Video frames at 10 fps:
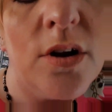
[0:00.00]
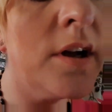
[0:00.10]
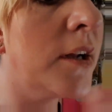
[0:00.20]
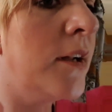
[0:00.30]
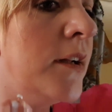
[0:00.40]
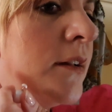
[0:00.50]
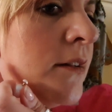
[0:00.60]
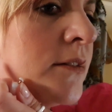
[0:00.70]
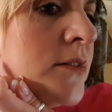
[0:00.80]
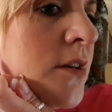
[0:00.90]
got like a
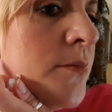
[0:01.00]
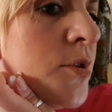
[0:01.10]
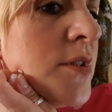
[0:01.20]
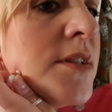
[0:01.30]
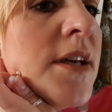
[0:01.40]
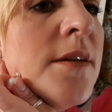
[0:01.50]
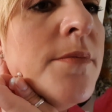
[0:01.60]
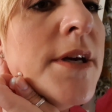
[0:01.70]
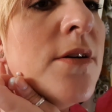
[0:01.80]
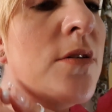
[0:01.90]
little diamante
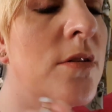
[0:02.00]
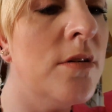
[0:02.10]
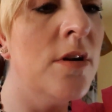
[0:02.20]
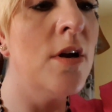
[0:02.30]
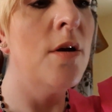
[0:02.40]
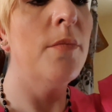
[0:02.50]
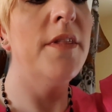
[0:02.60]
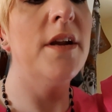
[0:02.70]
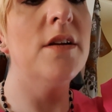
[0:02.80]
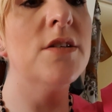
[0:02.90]
bit on. But
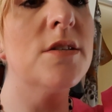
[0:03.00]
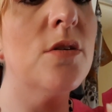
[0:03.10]
then I just